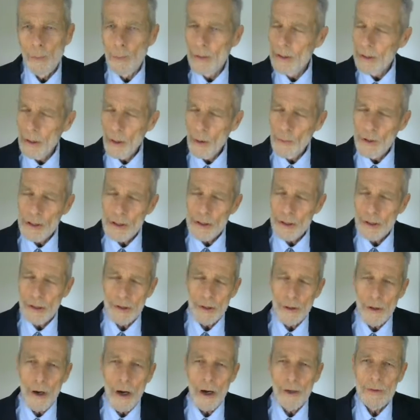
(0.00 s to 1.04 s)
we know we
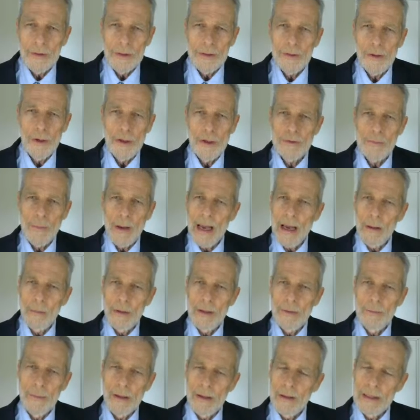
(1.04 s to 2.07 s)
shouldn't call the church
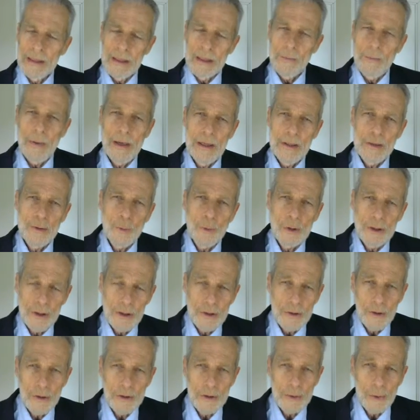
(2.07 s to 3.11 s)
Babylon, but it depends
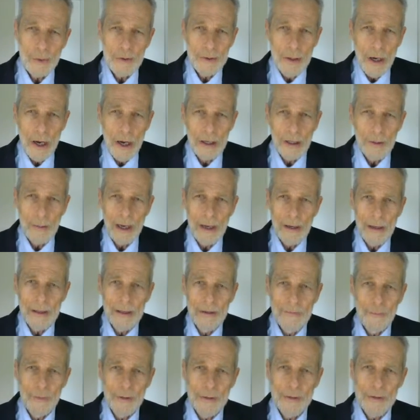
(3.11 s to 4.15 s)
which church we're talking
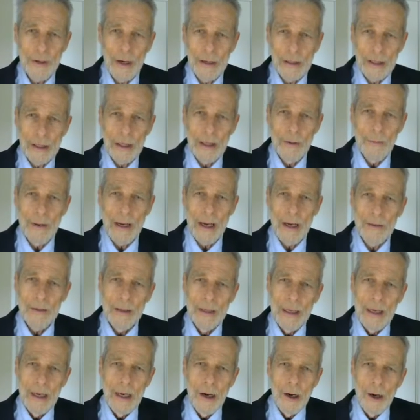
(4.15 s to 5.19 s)
about. If we're talking
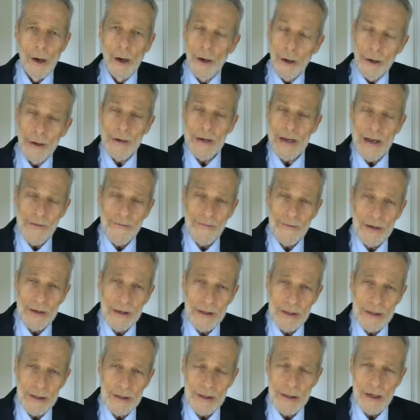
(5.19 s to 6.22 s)
about her
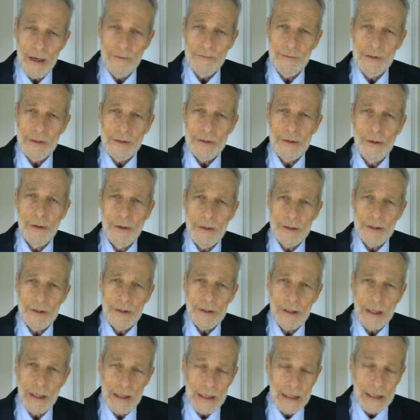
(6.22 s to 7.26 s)
definition of the
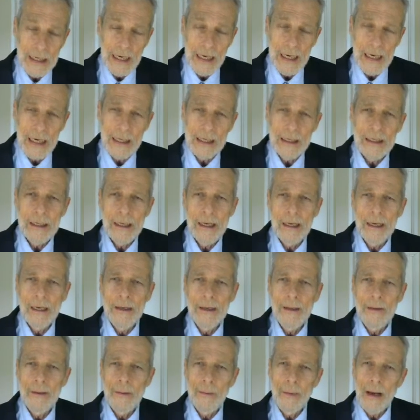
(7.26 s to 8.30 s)
church in the end,
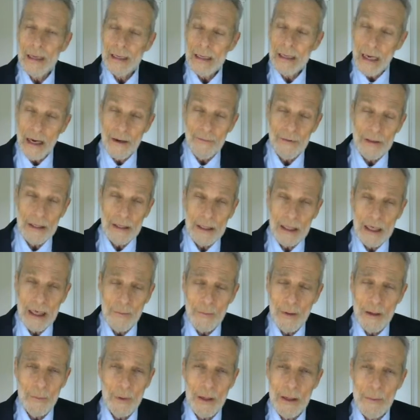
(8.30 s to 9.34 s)
uh, a
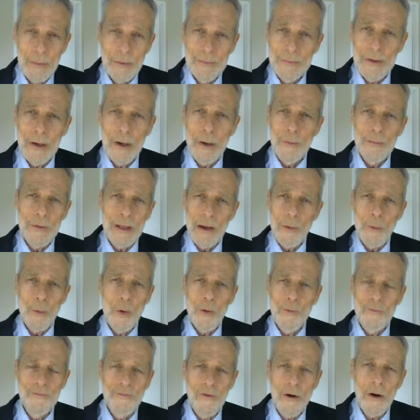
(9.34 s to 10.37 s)
covenant-keeping people, no, that
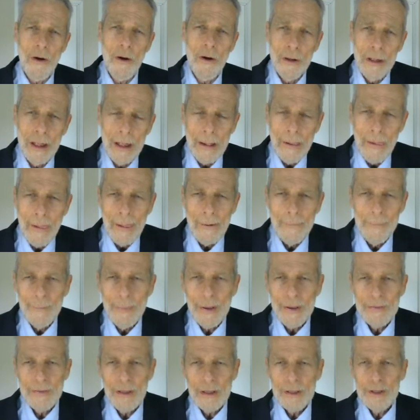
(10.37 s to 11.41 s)
won't fall.
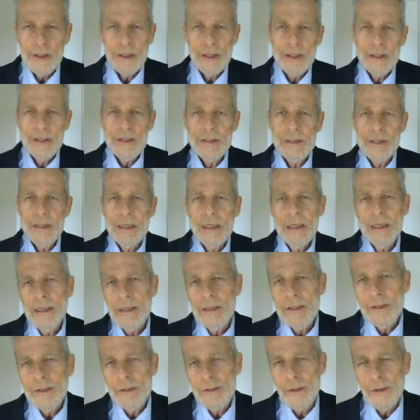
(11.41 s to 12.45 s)
But the
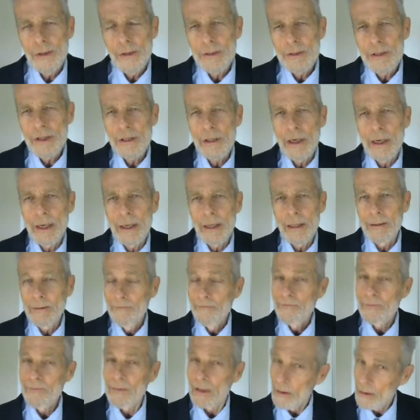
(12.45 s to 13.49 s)
GC church, uh,
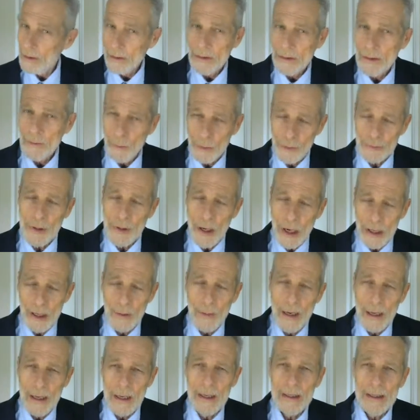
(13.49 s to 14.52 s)
we'll talk
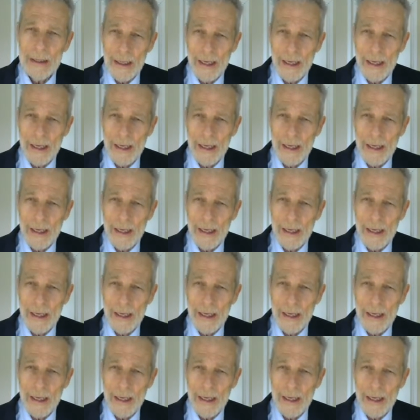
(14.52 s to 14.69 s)
about it